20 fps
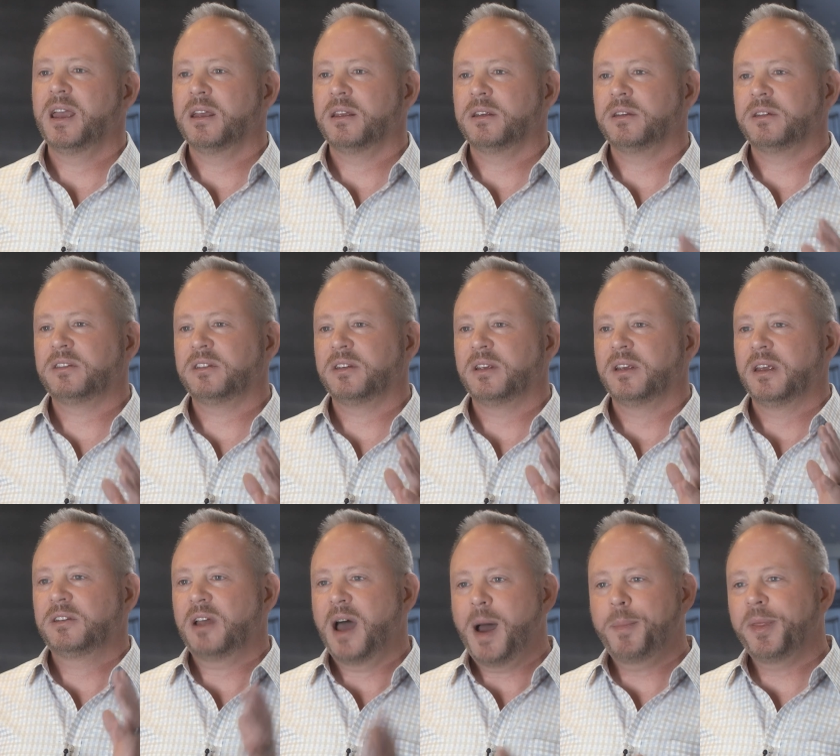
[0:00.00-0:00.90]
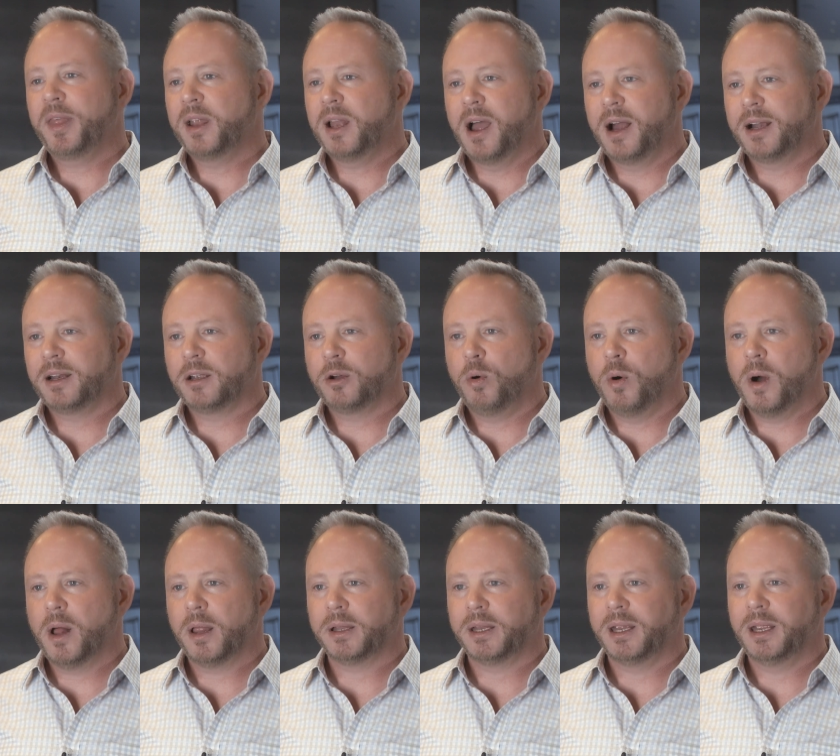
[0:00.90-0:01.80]
is top of the line in
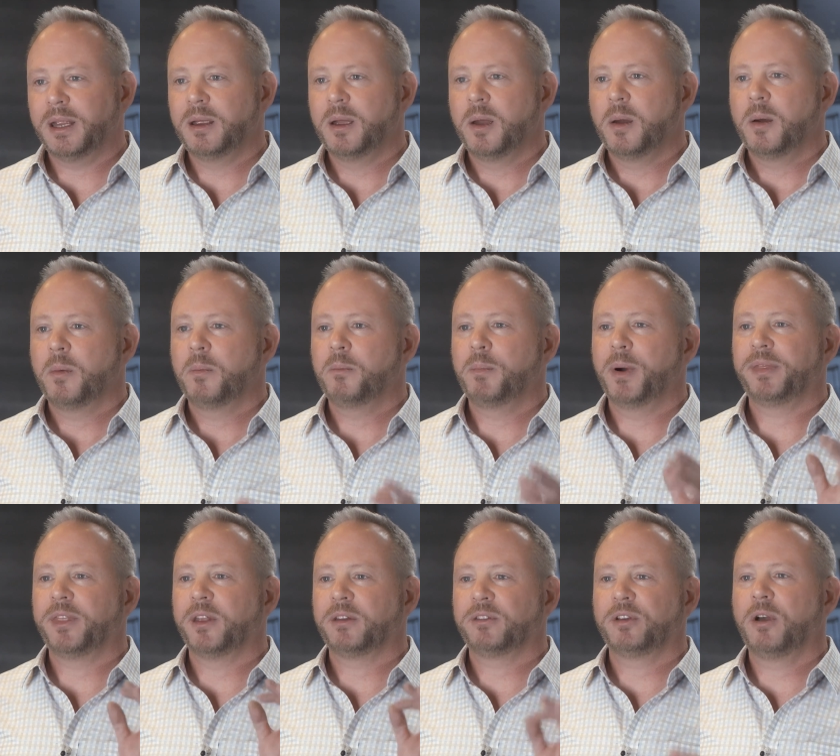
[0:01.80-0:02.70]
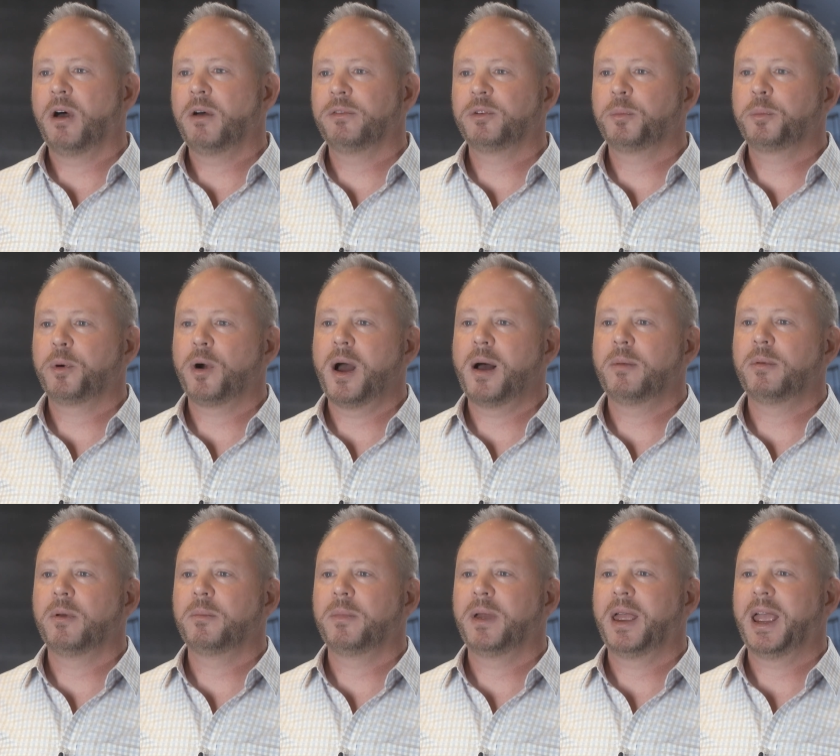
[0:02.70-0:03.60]
quality, but that solves a
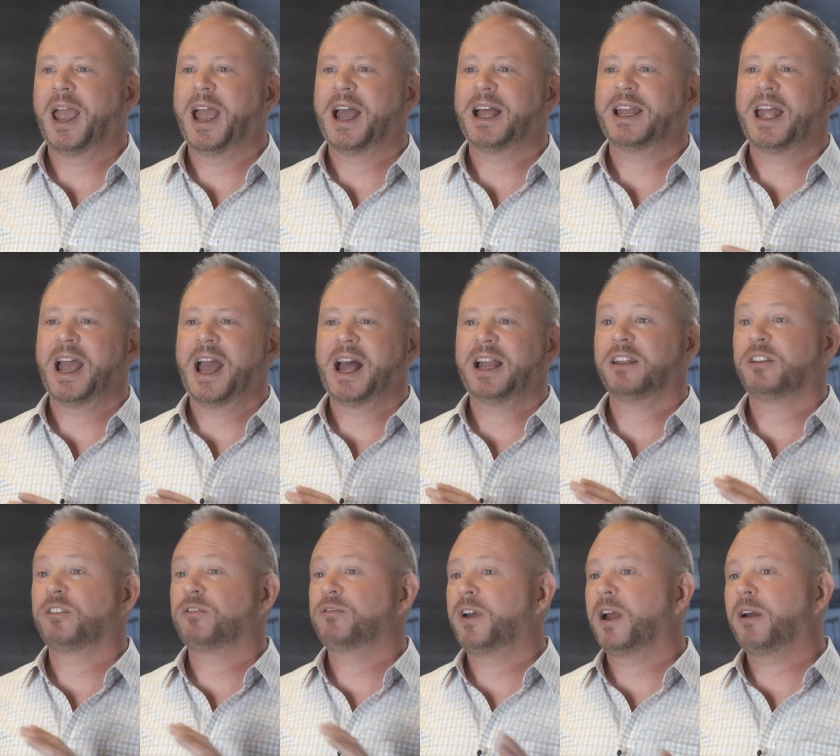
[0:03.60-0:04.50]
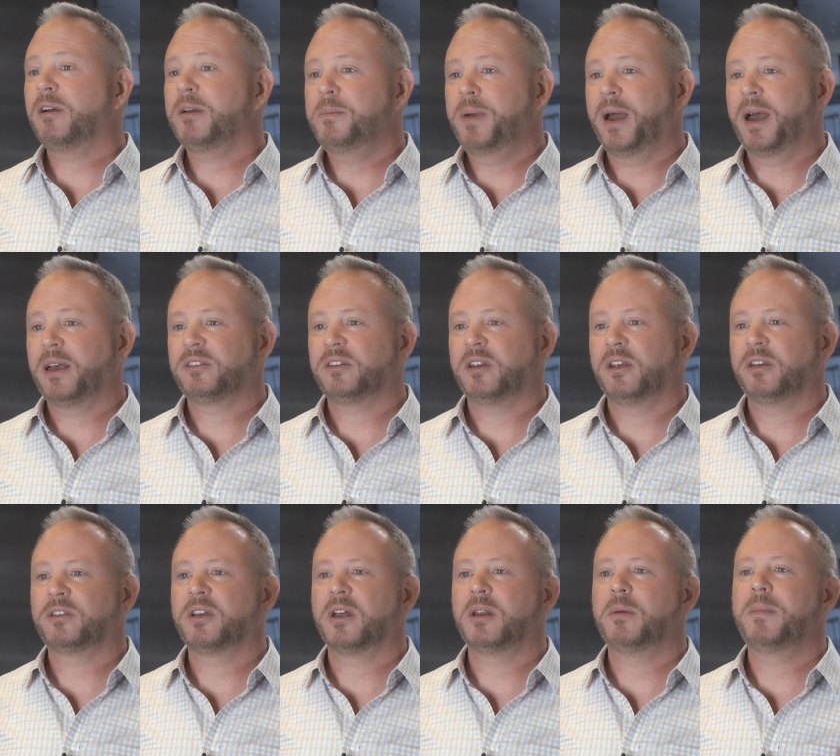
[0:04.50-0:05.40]
problem and at its very best
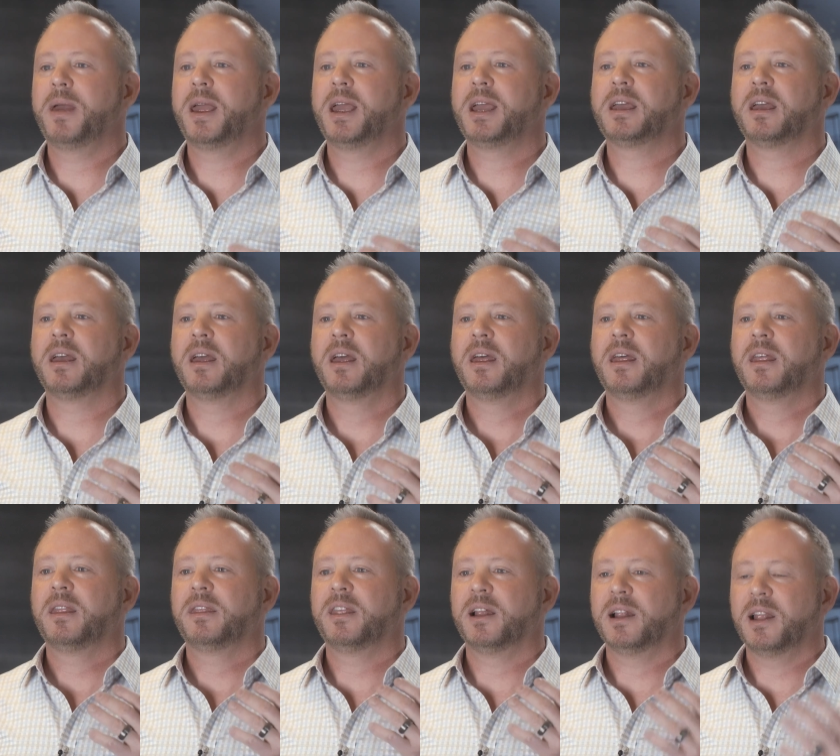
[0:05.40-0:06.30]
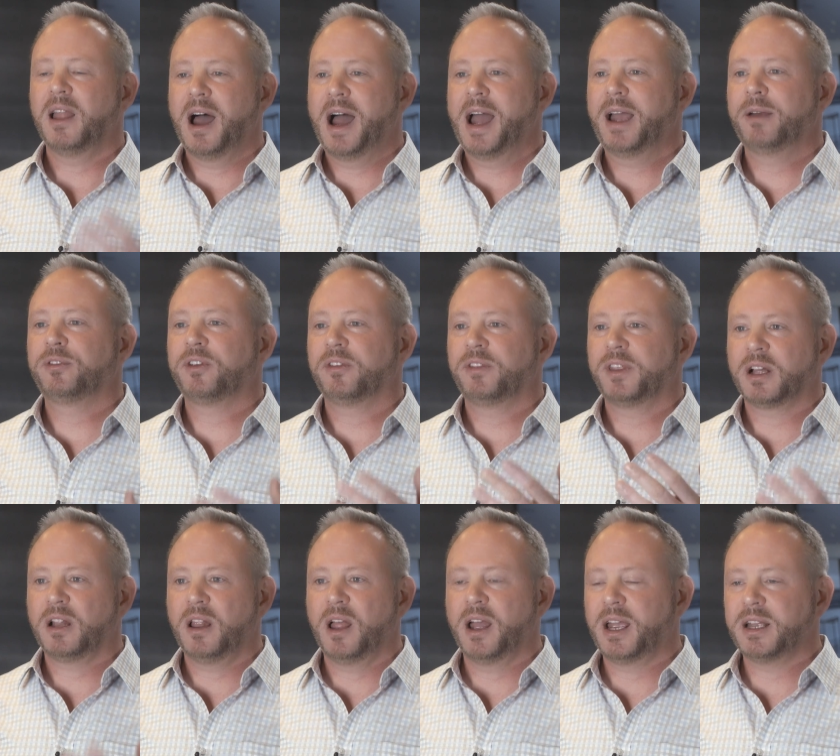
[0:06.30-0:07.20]
is going to make the lives of the
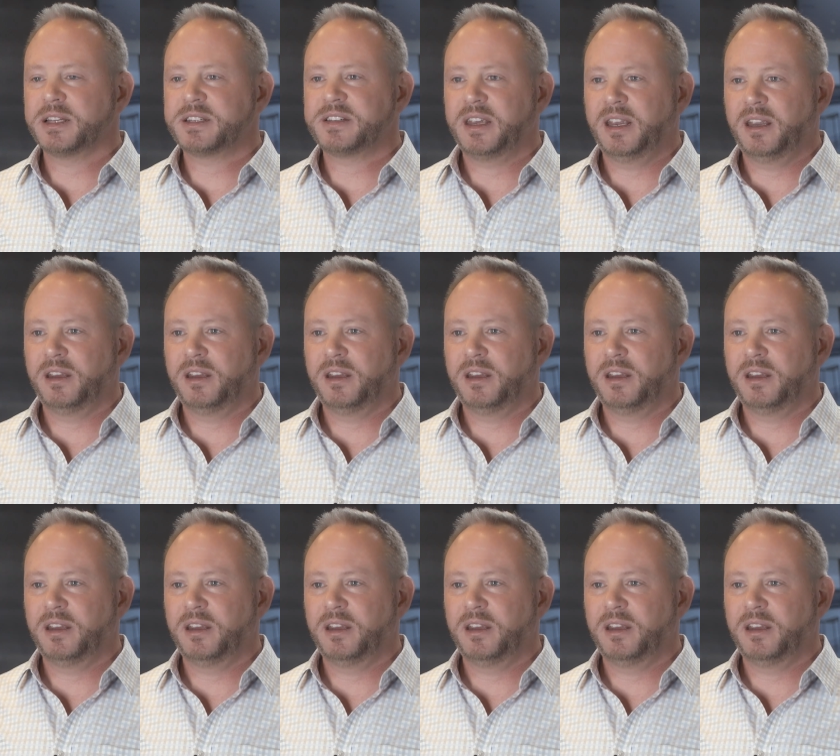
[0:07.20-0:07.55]
clients